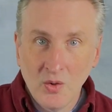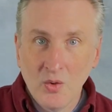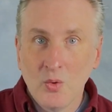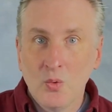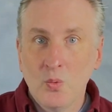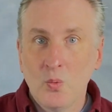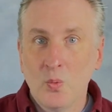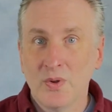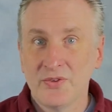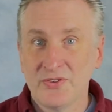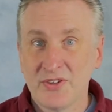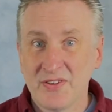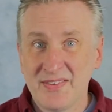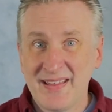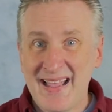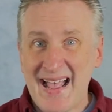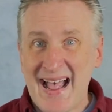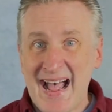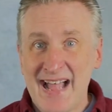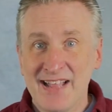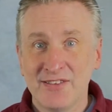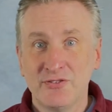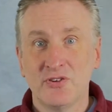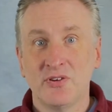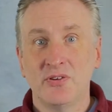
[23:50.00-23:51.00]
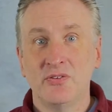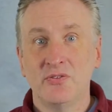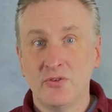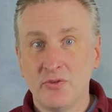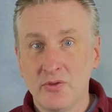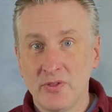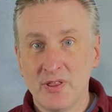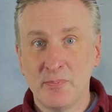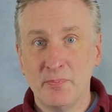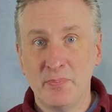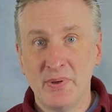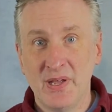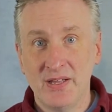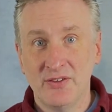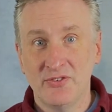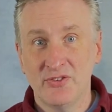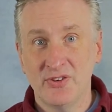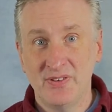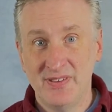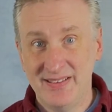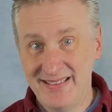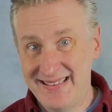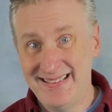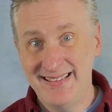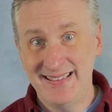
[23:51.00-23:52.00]
was attached to the pitch
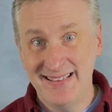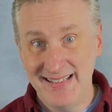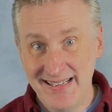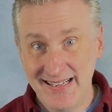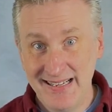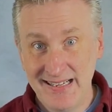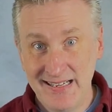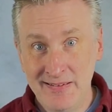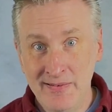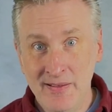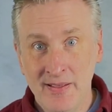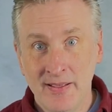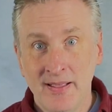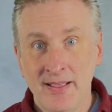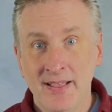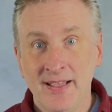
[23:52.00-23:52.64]
D,